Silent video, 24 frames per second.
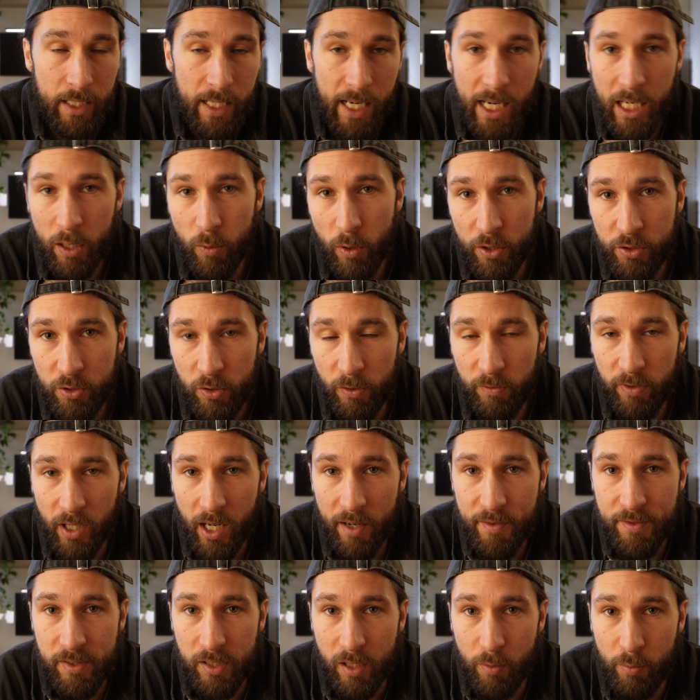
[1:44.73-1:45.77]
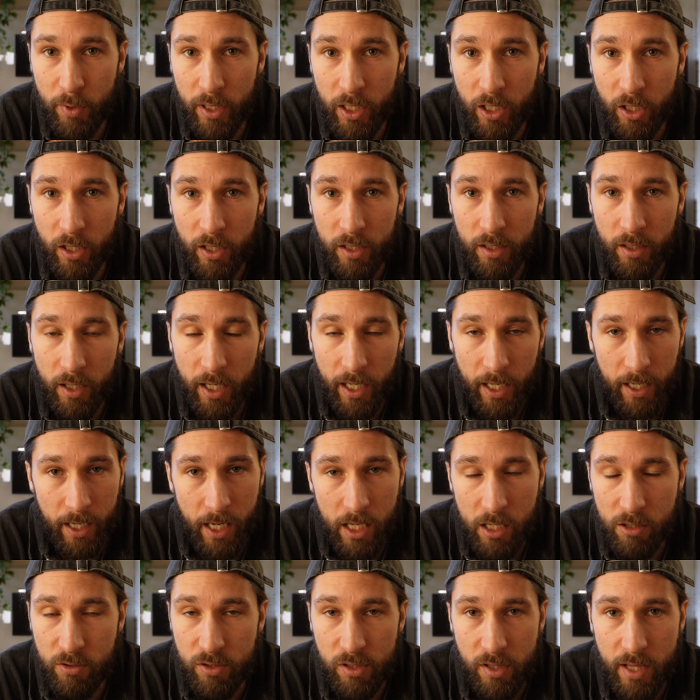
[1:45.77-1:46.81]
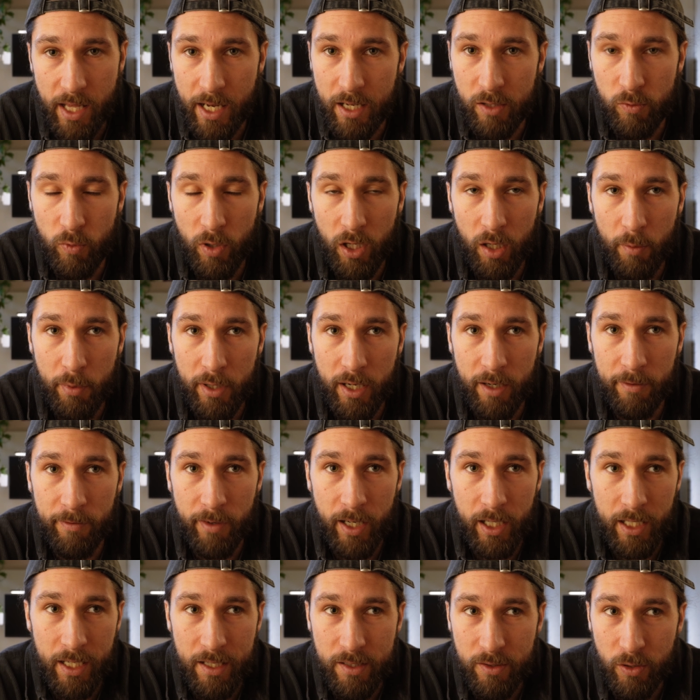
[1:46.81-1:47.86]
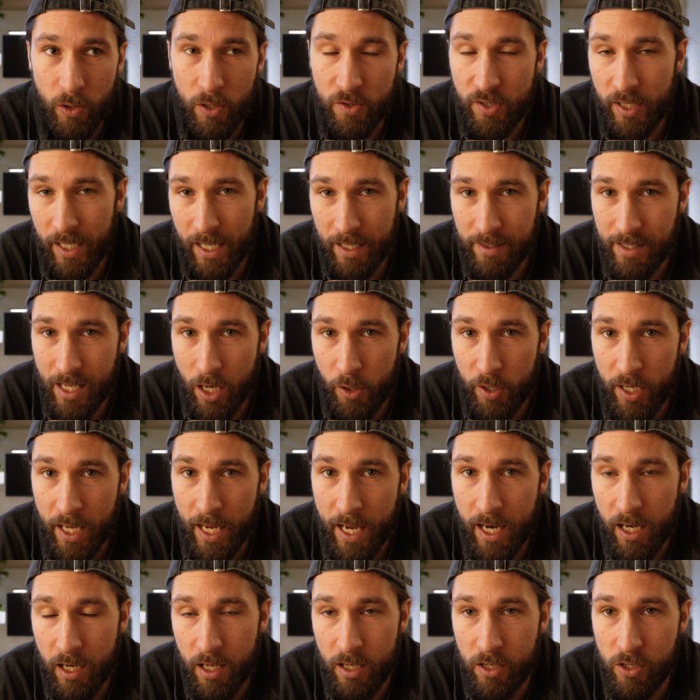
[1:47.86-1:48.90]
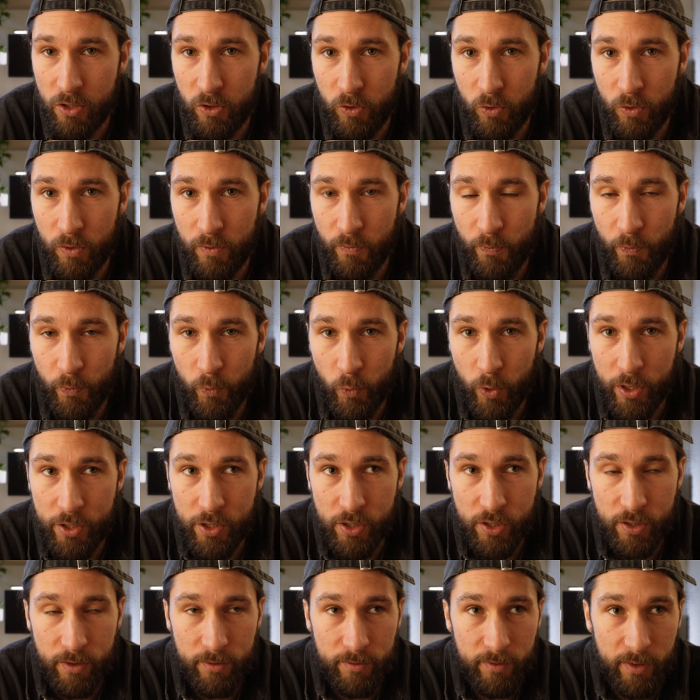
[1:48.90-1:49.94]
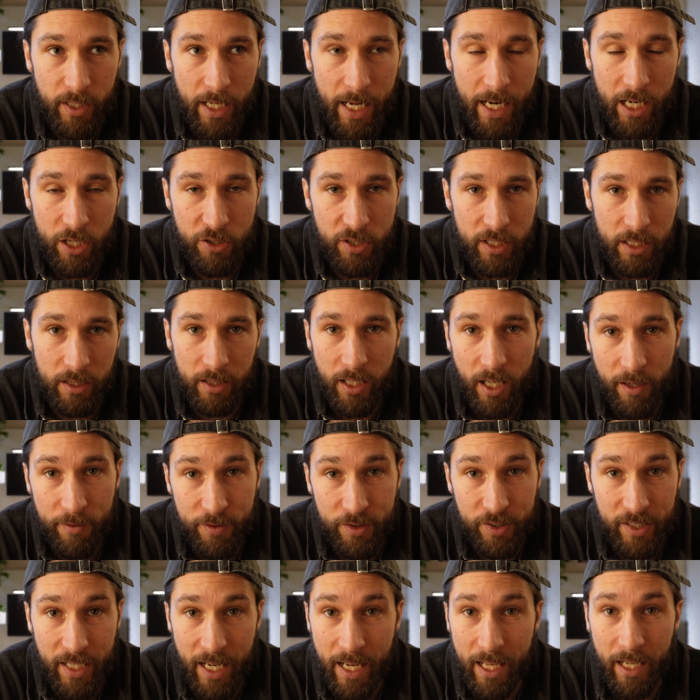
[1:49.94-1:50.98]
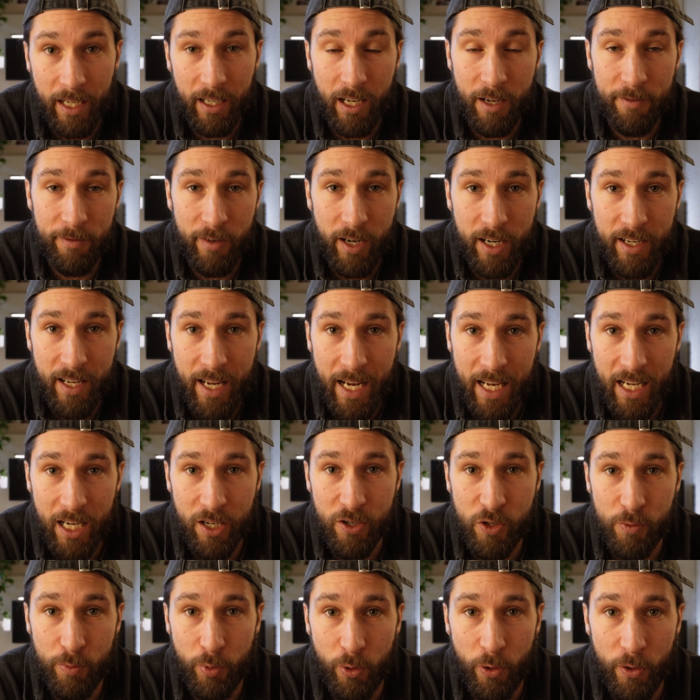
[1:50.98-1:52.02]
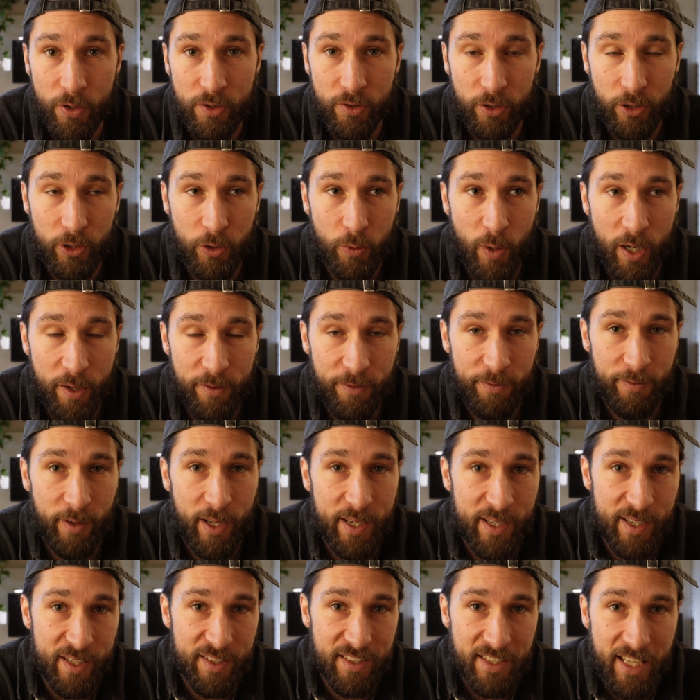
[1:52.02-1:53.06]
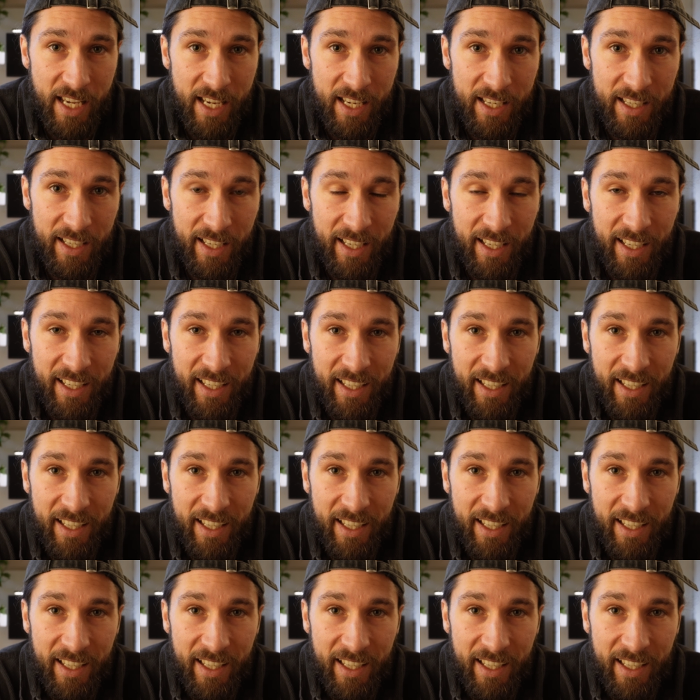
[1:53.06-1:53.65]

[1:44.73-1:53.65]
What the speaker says: 8.125s can be good. I can get used to that as well, but I find as soon as I get down to 8-inch, which I actually love skating, I find 8-inch boards are quite fun to skate.